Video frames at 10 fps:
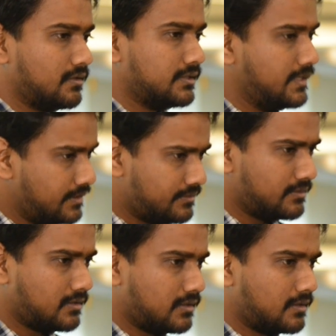These
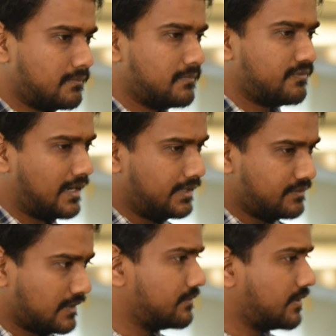
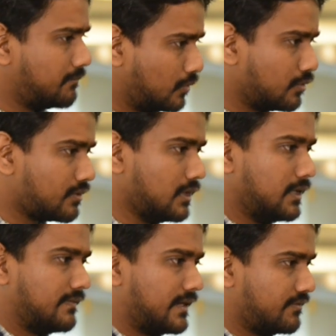findings and some more
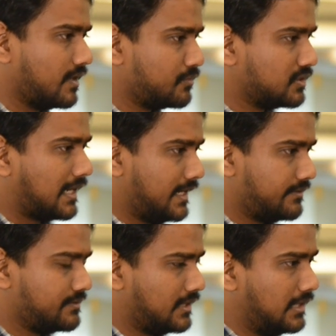that have come to the
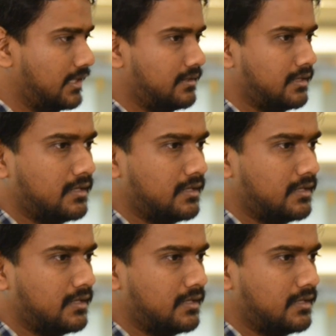light recently